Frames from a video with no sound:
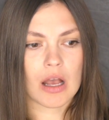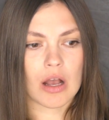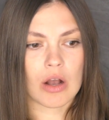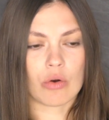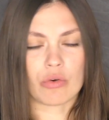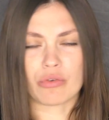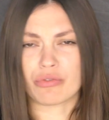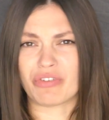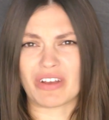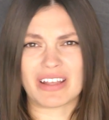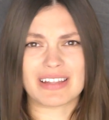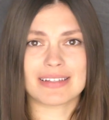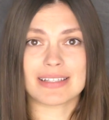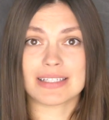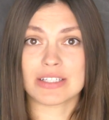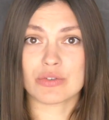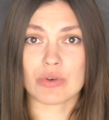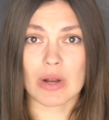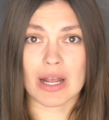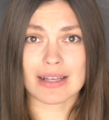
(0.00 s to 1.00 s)
or fancy
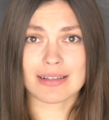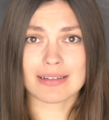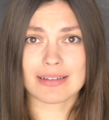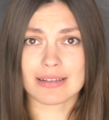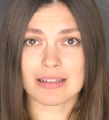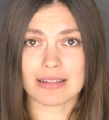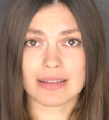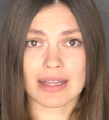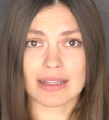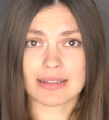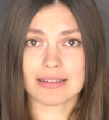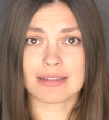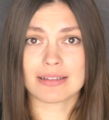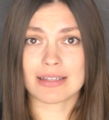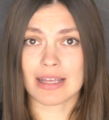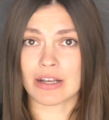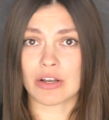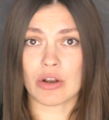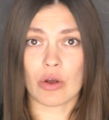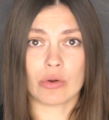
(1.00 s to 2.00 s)
dress. That's
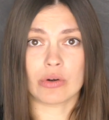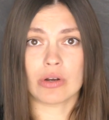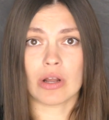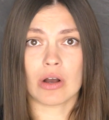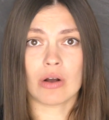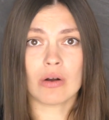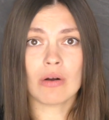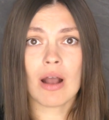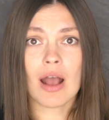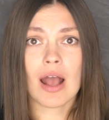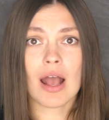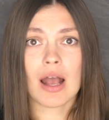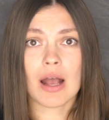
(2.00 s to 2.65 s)
a no-no,